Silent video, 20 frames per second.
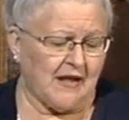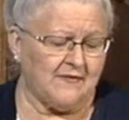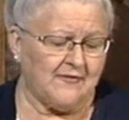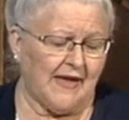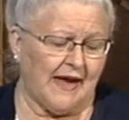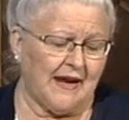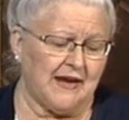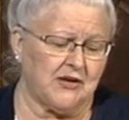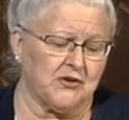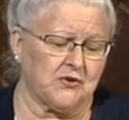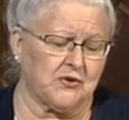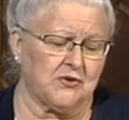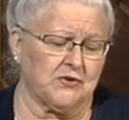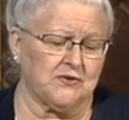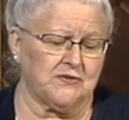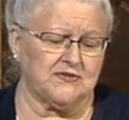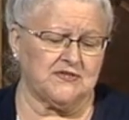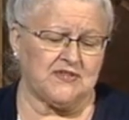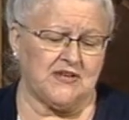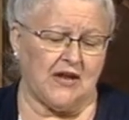That
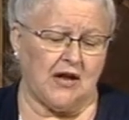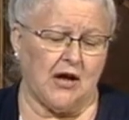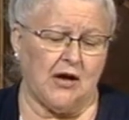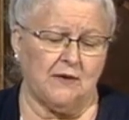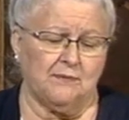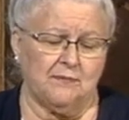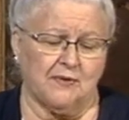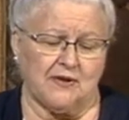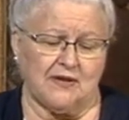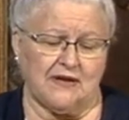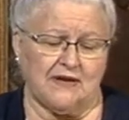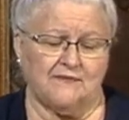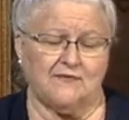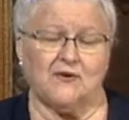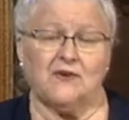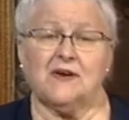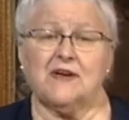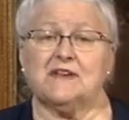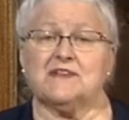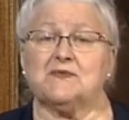includes the
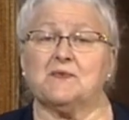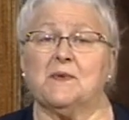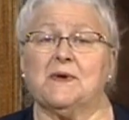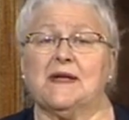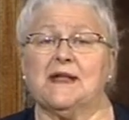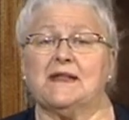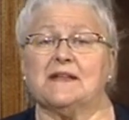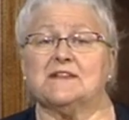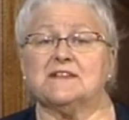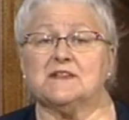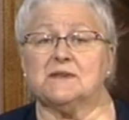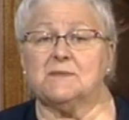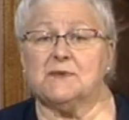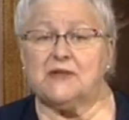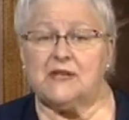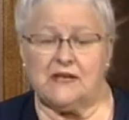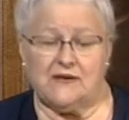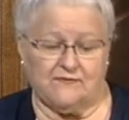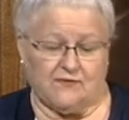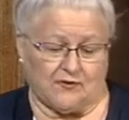unbeliever as well as the
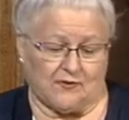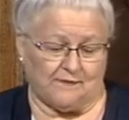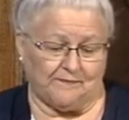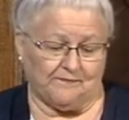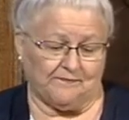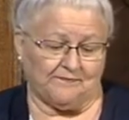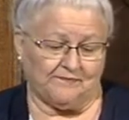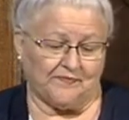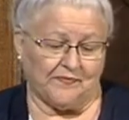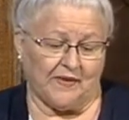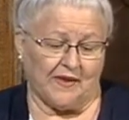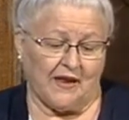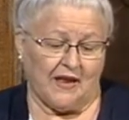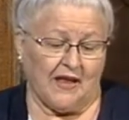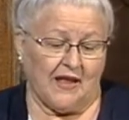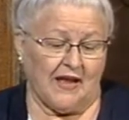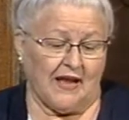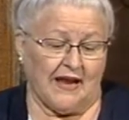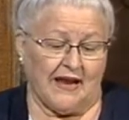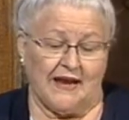believer.
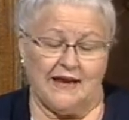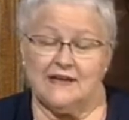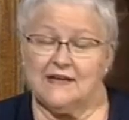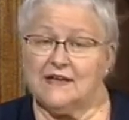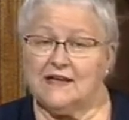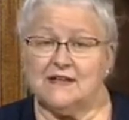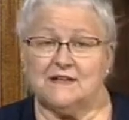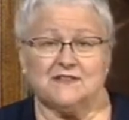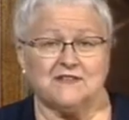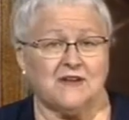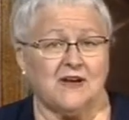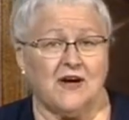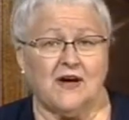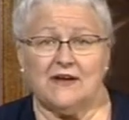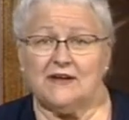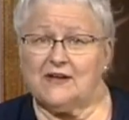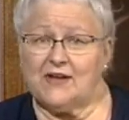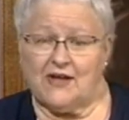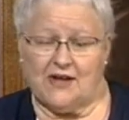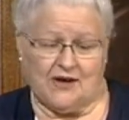He does
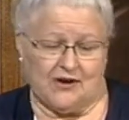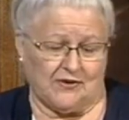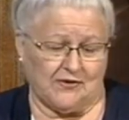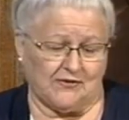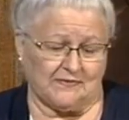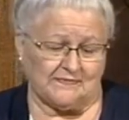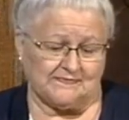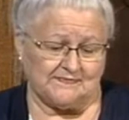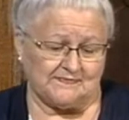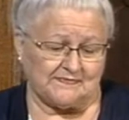not care.